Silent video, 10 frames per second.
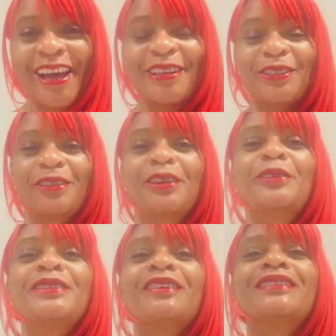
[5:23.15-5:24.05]
So
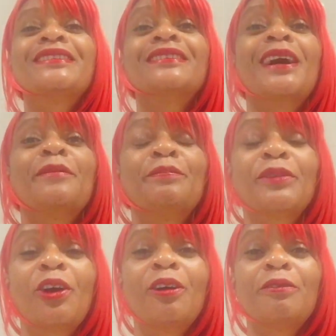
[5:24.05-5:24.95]
those are some
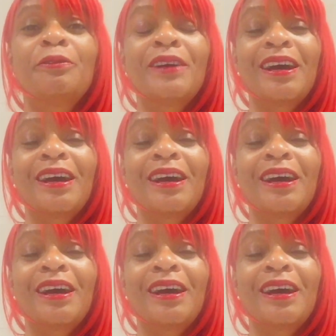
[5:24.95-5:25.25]
of